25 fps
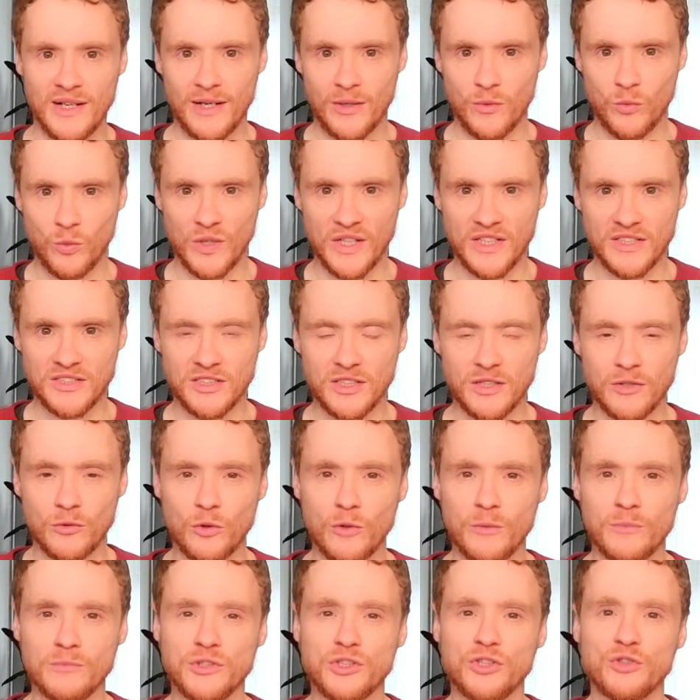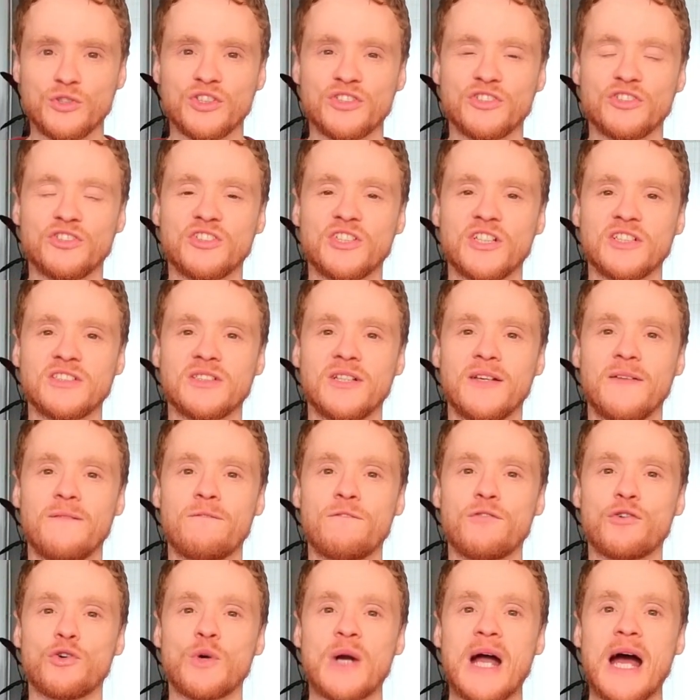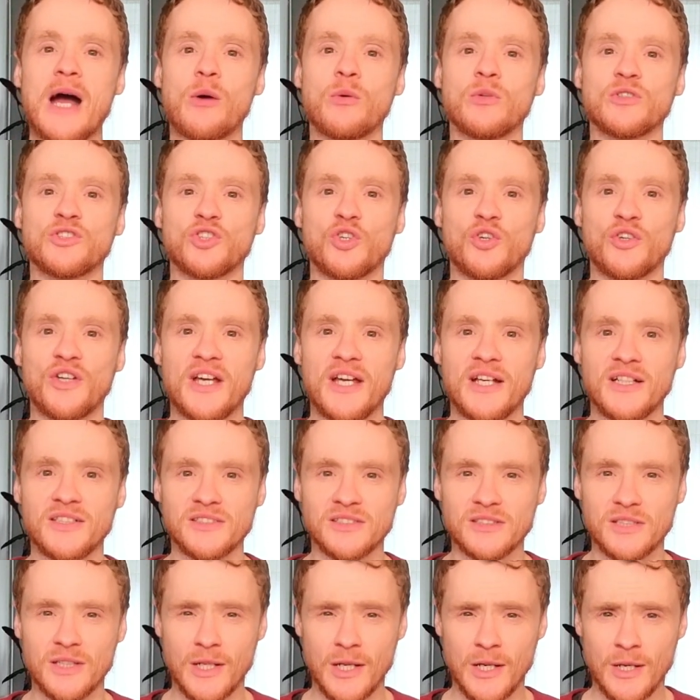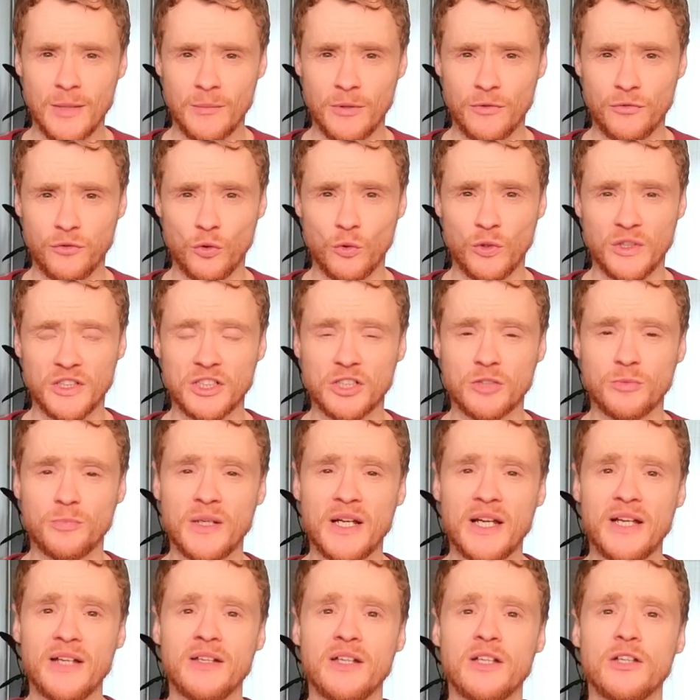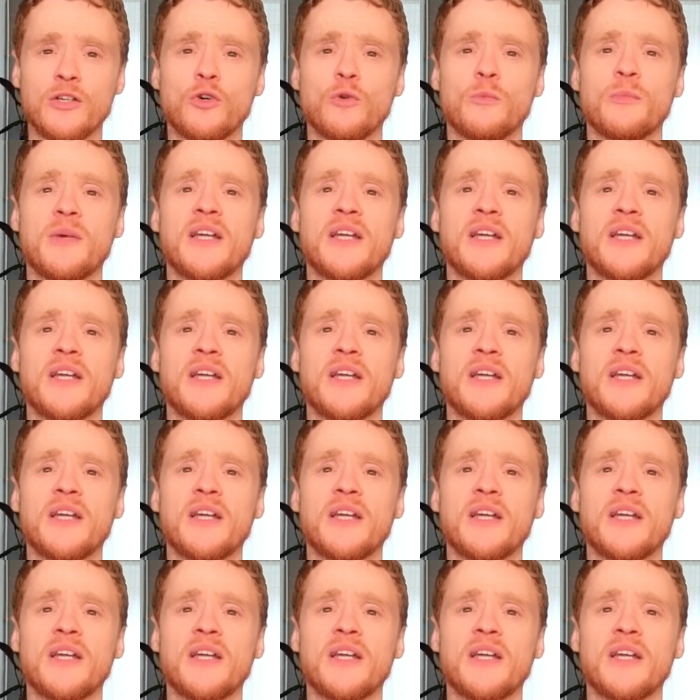and waiting rooms you can sit in for hours on end before explaining your